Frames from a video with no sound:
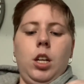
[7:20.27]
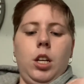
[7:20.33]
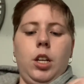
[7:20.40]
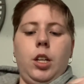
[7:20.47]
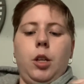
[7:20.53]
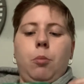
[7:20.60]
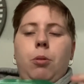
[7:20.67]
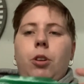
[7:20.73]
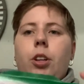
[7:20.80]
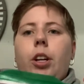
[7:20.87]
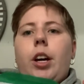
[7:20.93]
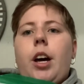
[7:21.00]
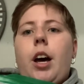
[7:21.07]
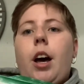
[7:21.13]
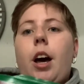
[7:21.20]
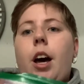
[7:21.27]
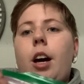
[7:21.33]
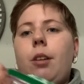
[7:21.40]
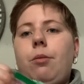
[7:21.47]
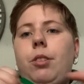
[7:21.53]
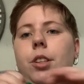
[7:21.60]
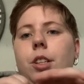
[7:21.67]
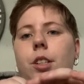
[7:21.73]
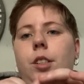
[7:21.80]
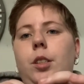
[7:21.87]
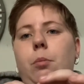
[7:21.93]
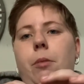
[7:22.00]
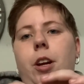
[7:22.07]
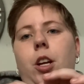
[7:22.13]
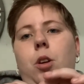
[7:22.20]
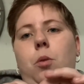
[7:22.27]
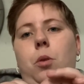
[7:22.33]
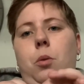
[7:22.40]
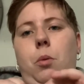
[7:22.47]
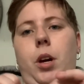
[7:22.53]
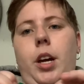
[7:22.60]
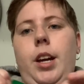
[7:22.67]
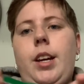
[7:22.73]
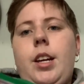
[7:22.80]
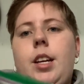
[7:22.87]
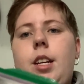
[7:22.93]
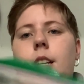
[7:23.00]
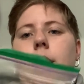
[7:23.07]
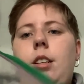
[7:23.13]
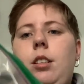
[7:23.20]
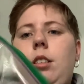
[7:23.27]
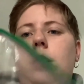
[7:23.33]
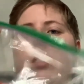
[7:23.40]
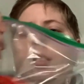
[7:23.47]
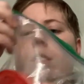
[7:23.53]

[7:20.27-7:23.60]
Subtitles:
you put half of the tomato away in